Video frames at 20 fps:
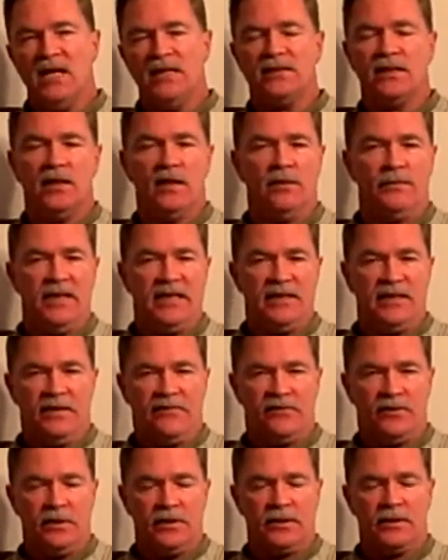is a little bit
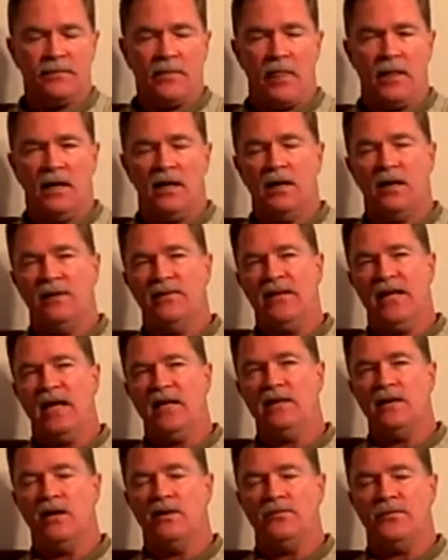different.
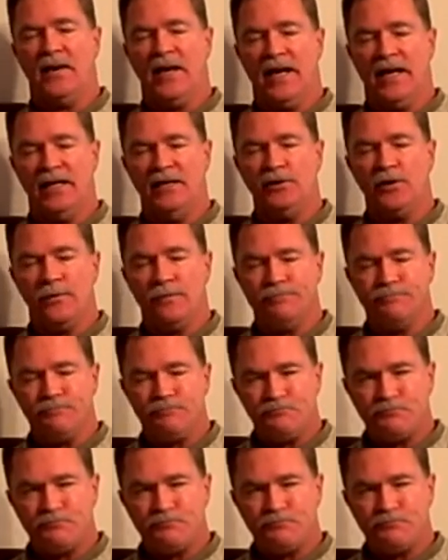The endnote page,